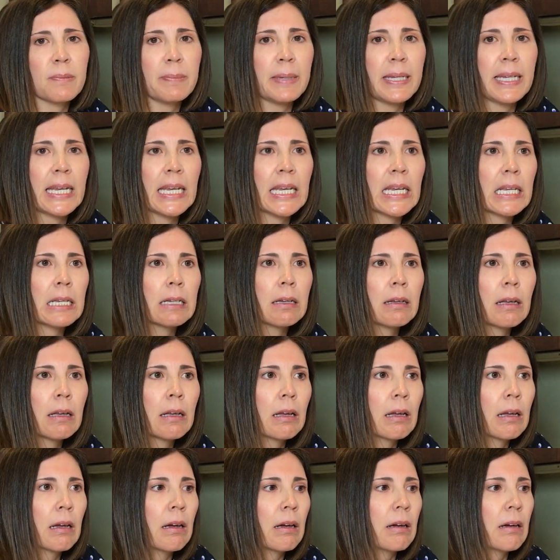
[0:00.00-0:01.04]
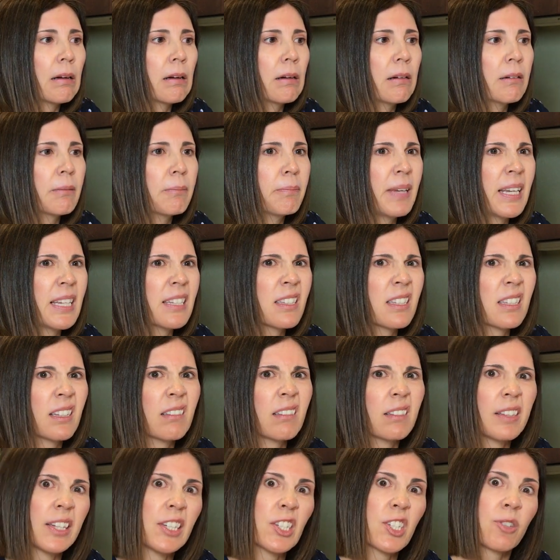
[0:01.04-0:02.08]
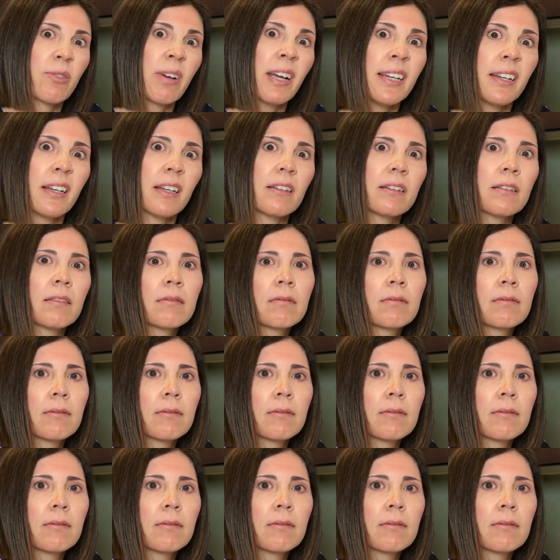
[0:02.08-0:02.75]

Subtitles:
being basically shredded,